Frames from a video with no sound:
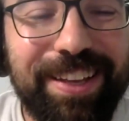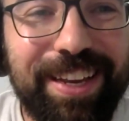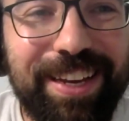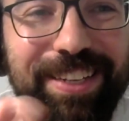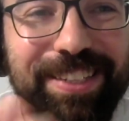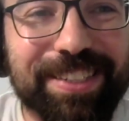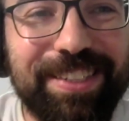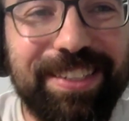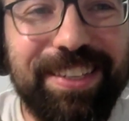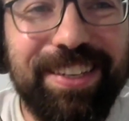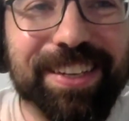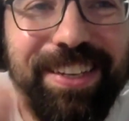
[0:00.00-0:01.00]
Ken
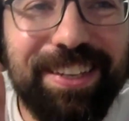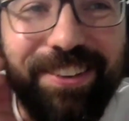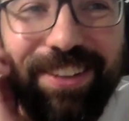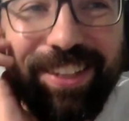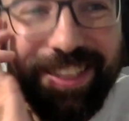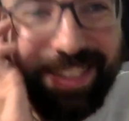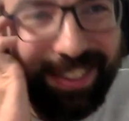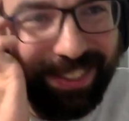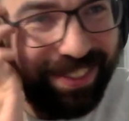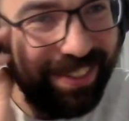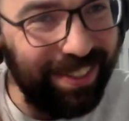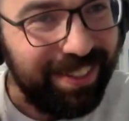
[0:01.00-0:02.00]
is going like
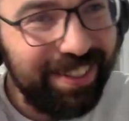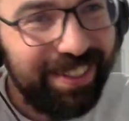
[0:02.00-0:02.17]
this.